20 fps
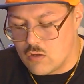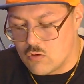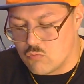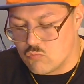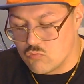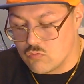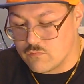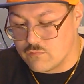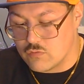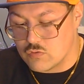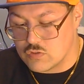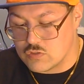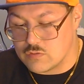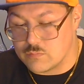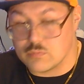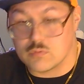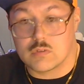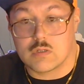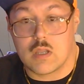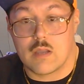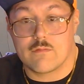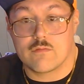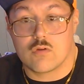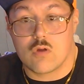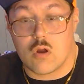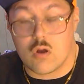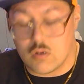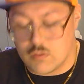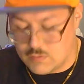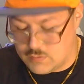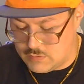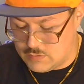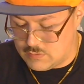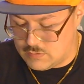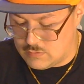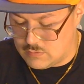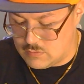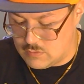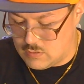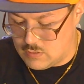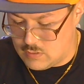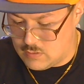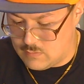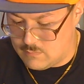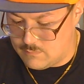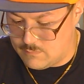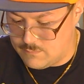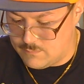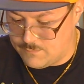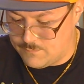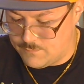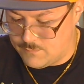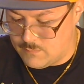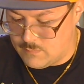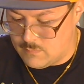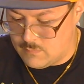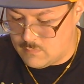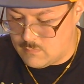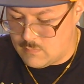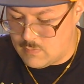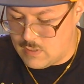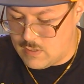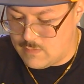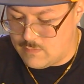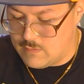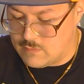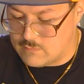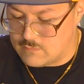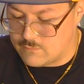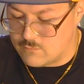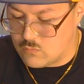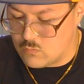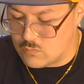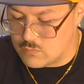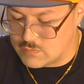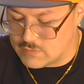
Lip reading: reversible cover art. And this, of course,